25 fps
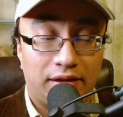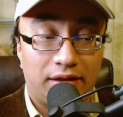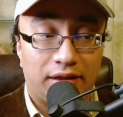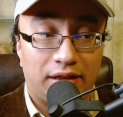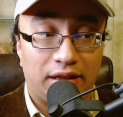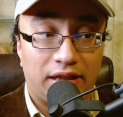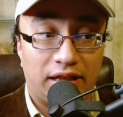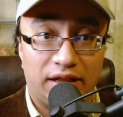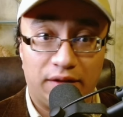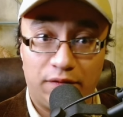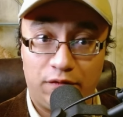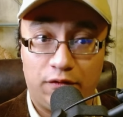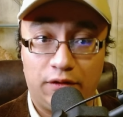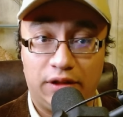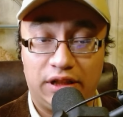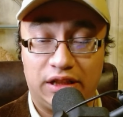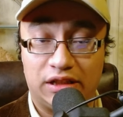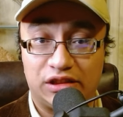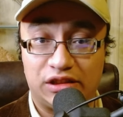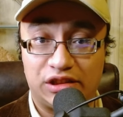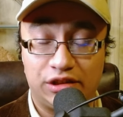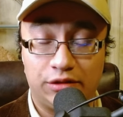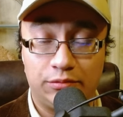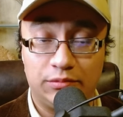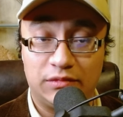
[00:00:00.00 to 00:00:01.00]
if we
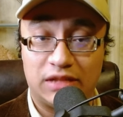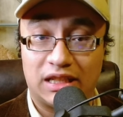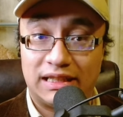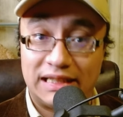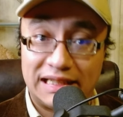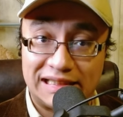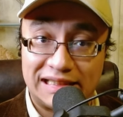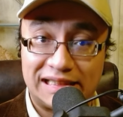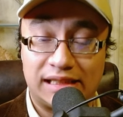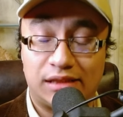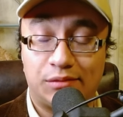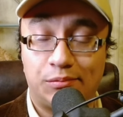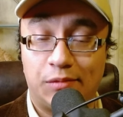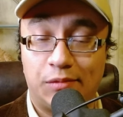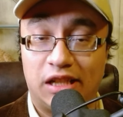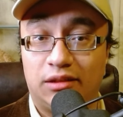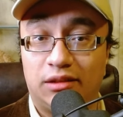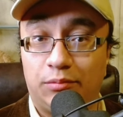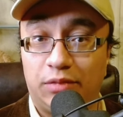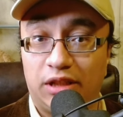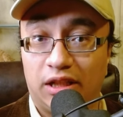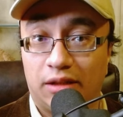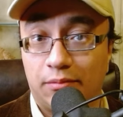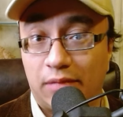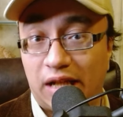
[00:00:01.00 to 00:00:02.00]
assume that this is meant to
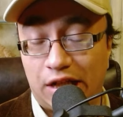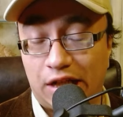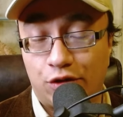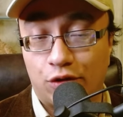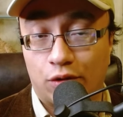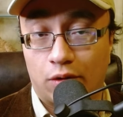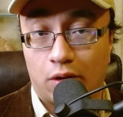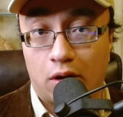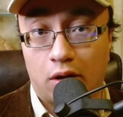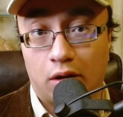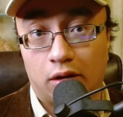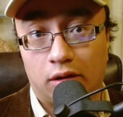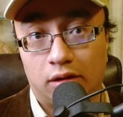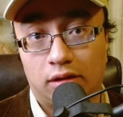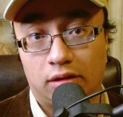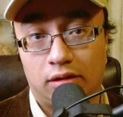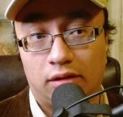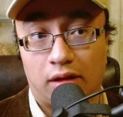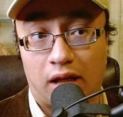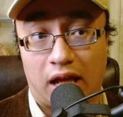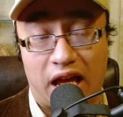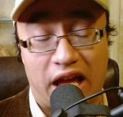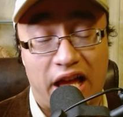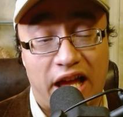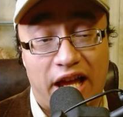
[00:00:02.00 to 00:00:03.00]
be a major arc,
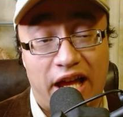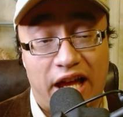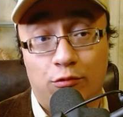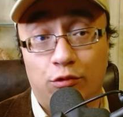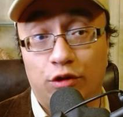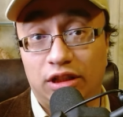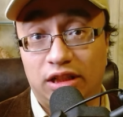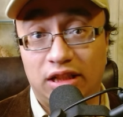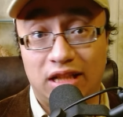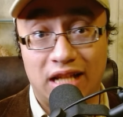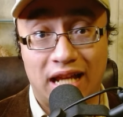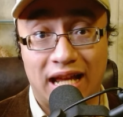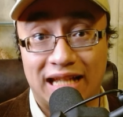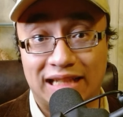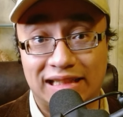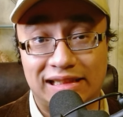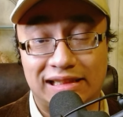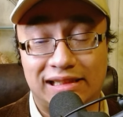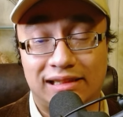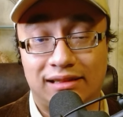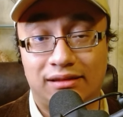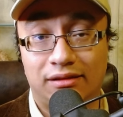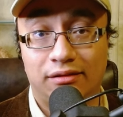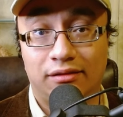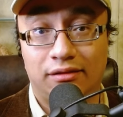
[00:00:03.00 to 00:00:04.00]
I would
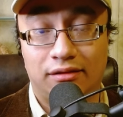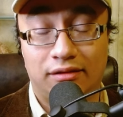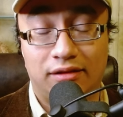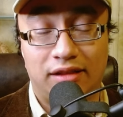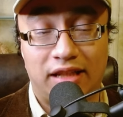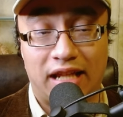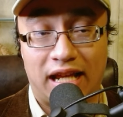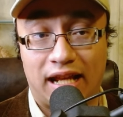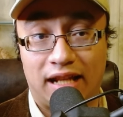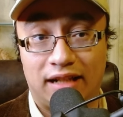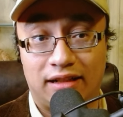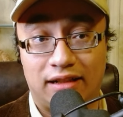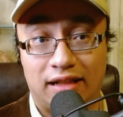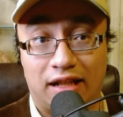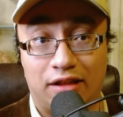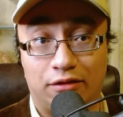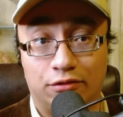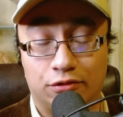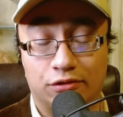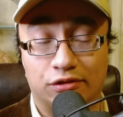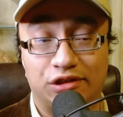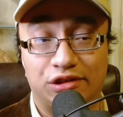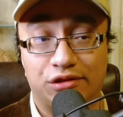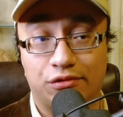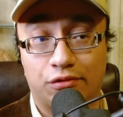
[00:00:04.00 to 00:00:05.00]
guess that
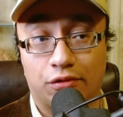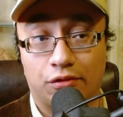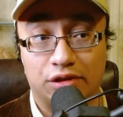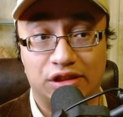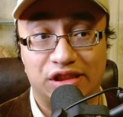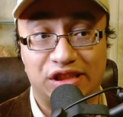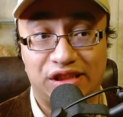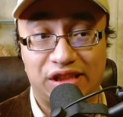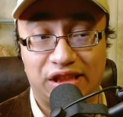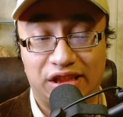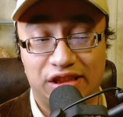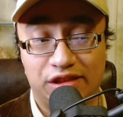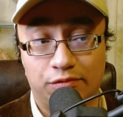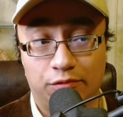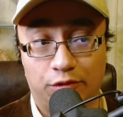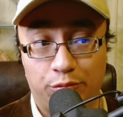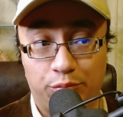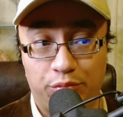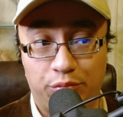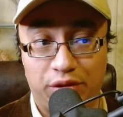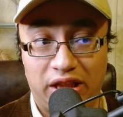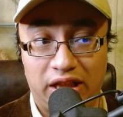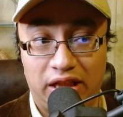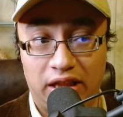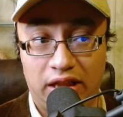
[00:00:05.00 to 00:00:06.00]
Elder Scrolls 6 will
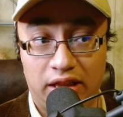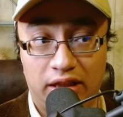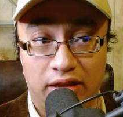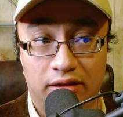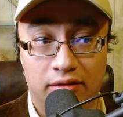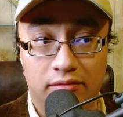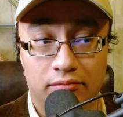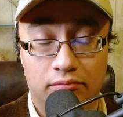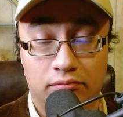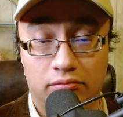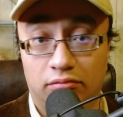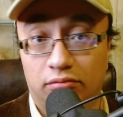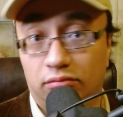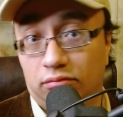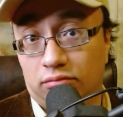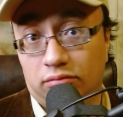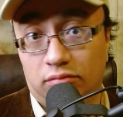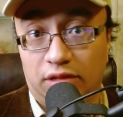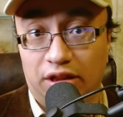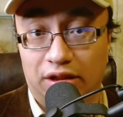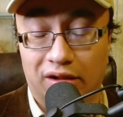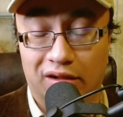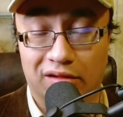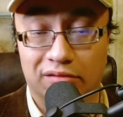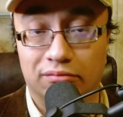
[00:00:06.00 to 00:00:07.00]
be,
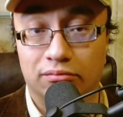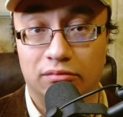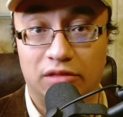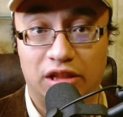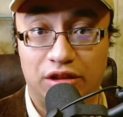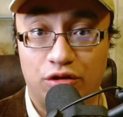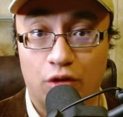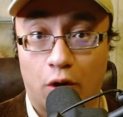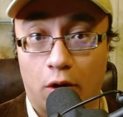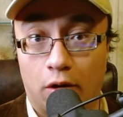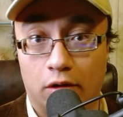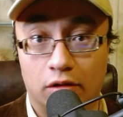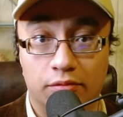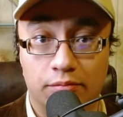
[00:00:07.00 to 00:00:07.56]
you know, the dark